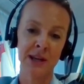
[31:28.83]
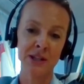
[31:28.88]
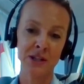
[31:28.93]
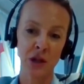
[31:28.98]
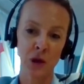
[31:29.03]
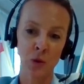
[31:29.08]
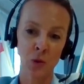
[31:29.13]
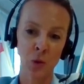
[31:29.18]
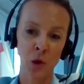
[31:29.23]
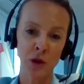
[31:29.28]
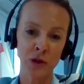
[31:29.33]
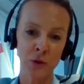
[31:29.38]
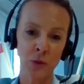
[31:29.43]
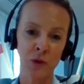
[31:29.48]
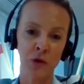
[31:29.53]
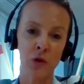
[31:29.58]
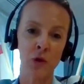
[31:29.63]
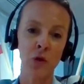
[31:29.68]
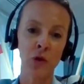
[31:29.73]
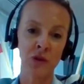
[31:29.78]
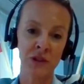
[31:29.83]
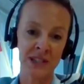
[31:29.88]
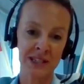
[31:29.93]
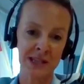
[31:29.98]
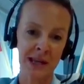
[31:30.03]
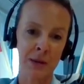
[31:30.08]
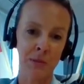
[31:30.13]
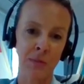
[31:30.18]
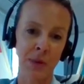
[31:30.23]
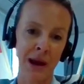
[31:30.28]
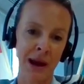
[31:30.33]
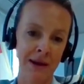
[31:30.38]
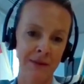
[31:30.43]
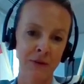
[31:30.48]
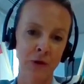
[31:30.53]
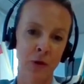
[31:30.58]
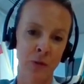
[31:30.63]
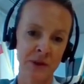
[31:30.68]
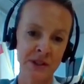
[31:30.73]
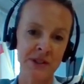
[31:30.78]
So whilst we're all on the same
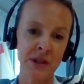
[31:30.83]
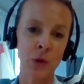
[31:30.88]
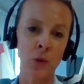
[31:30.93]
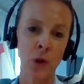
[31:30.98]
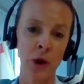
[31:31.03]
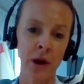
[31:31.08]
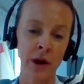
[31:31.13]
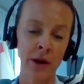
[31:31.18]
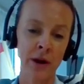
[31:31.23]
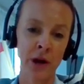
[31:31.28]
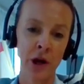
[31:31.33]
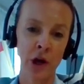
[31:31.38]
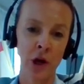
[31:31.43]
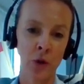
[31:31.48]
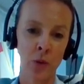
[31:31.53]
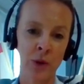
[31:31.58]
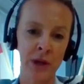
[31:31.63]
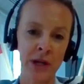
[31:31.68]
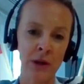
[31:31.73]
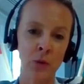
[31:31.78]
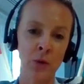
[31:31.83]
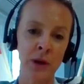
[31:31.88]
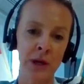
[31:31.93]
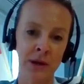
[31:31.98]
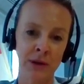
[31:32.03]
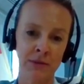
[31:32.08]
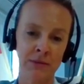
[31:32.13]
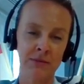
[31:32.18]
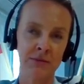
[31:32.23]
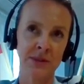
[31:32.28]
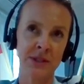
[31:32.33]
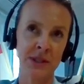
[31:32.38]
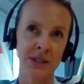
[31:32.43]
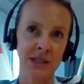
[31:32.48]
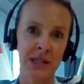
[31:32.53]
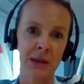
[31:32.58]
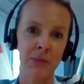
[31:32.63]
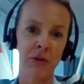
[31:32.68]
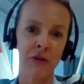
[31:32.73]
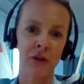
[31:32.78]
platform, as it were, we
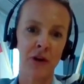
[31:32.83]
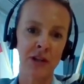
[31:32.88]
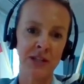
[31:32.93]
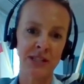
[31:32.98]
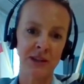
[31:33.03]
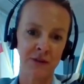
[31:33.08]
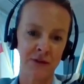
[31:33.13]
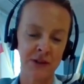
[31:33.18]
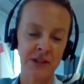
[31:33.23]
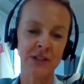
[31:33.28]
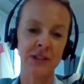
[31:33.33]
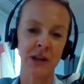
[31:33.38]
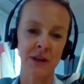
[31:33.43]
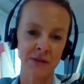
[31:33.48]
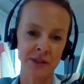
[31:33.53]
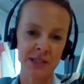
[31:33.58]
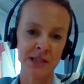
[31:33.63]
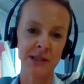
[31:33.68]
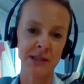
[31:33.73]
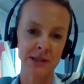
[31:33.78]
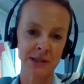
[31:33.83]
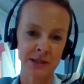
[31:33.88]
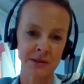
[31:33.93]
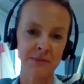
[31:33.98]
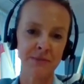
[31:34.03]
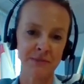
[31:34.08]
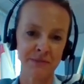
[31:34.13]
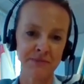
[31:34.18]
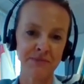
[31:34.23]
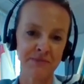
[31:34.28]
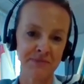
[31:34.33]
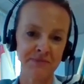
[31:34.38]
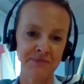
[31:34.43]
subtly provide different services.